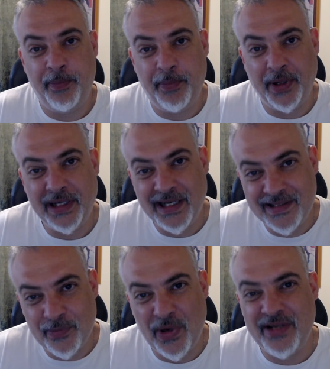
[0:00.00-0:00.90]
But
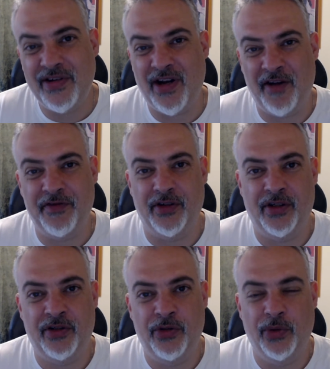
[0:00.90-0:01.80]
it's wasted effort
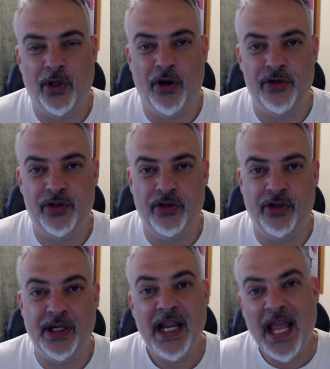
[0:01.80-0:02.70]
to a large degree.